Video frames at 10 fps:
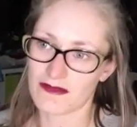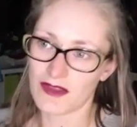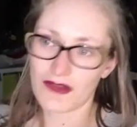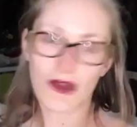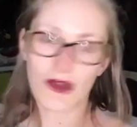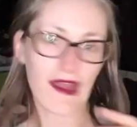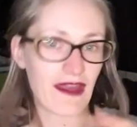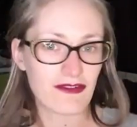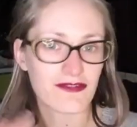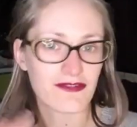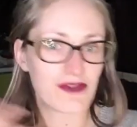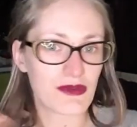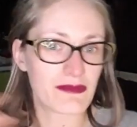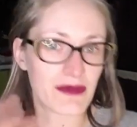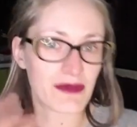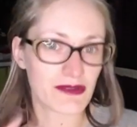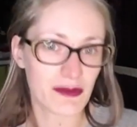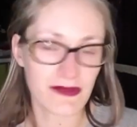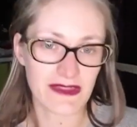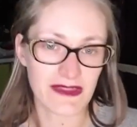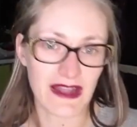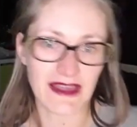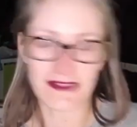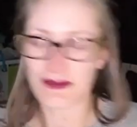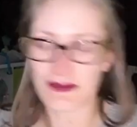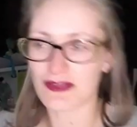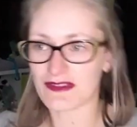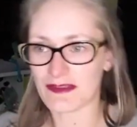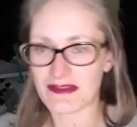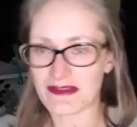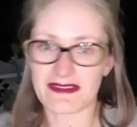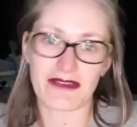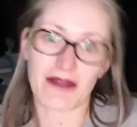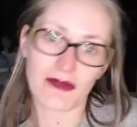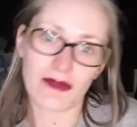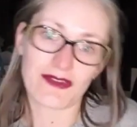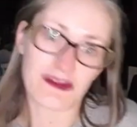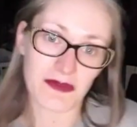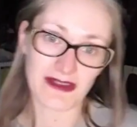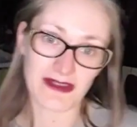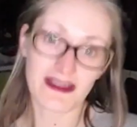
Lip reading: not have fluid build up in their legs because they've been standing around, because they've been